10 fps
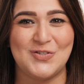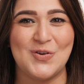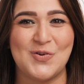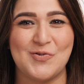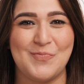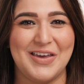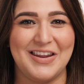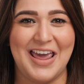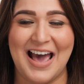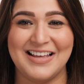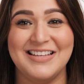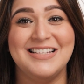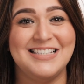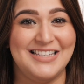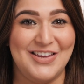social media.
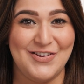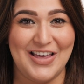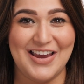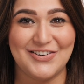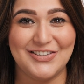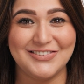See you later.